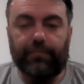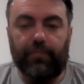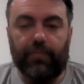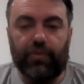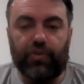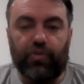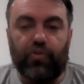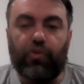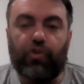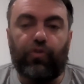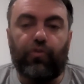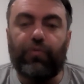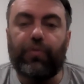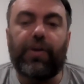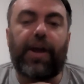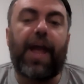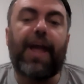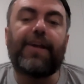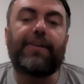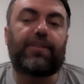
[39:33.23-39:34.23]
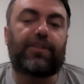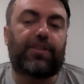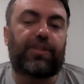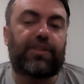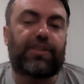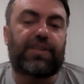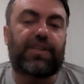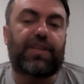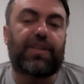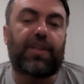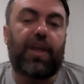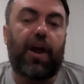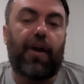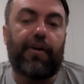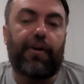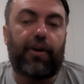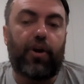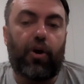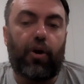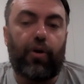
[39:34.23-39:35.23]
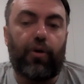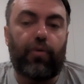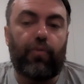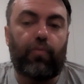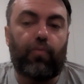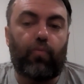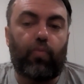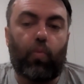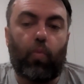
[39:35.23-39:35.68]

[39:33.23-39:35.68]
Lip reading: to create a scenario